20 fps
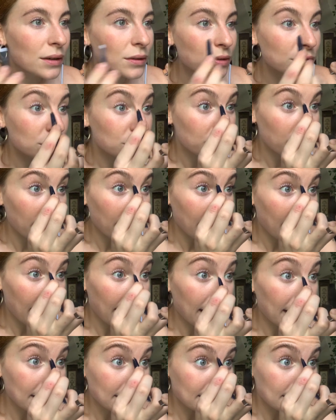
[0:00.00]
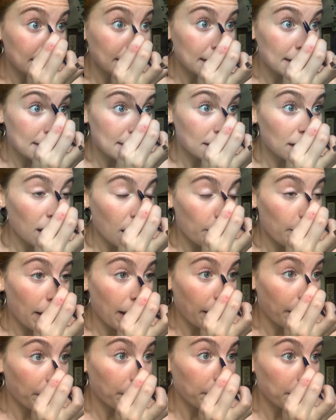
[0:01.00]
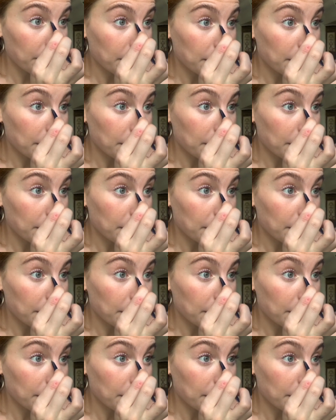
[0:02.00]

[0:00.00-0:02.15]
little stray hairs that need to come out.